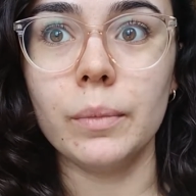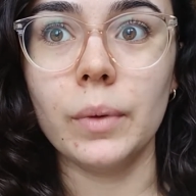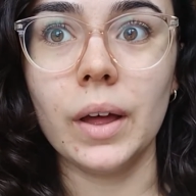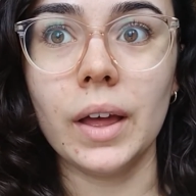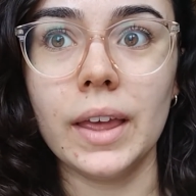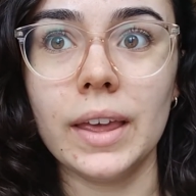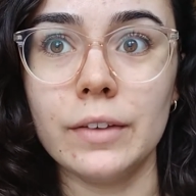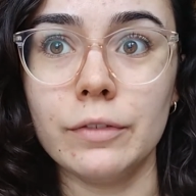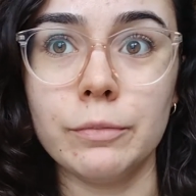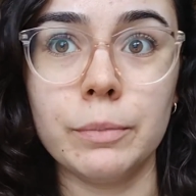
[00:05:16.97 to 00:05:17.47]

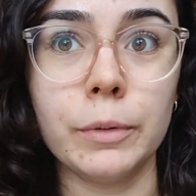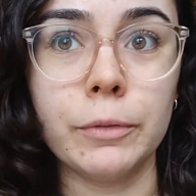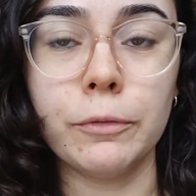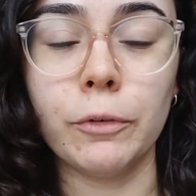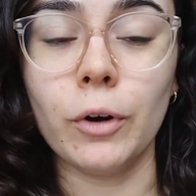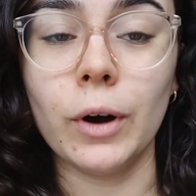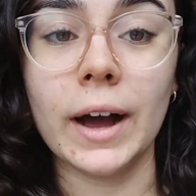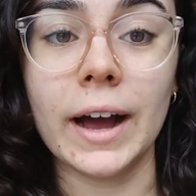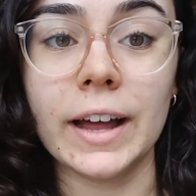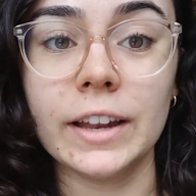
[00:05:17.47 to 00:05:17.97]
If
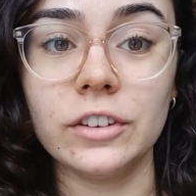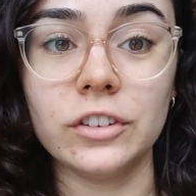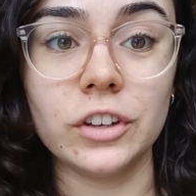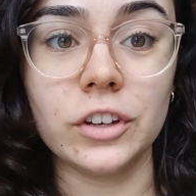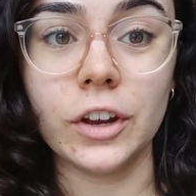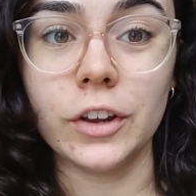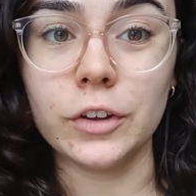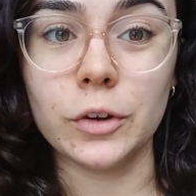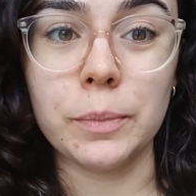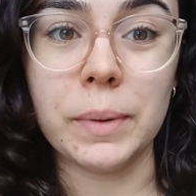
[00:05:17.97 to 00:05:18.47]
beforehand,
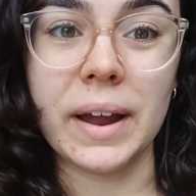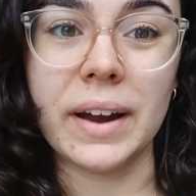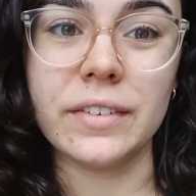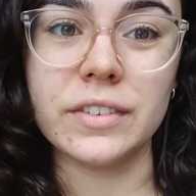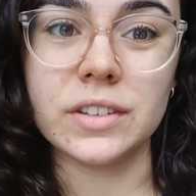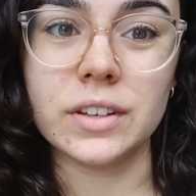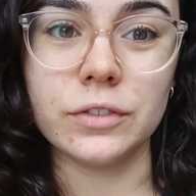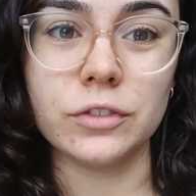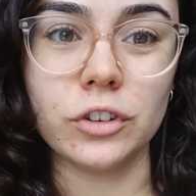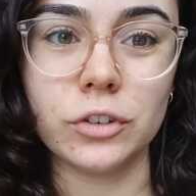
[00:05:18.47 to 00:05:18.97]
your
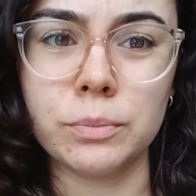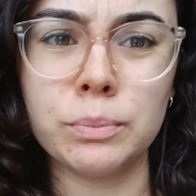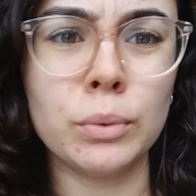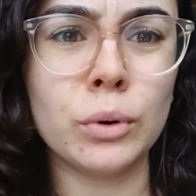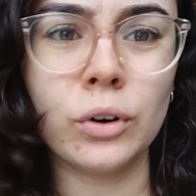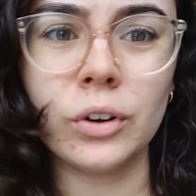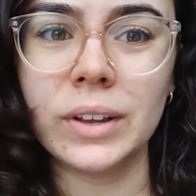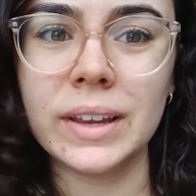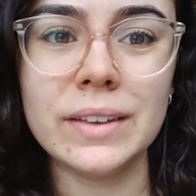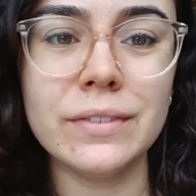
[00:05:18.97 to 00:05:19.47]
parents have just
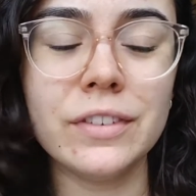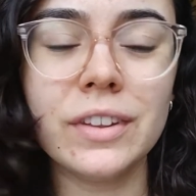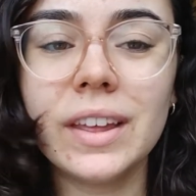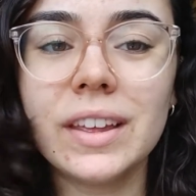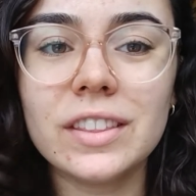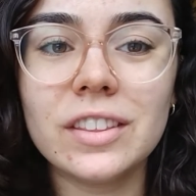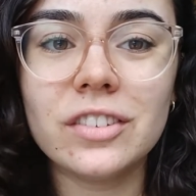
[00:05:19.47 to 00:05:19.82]
bought even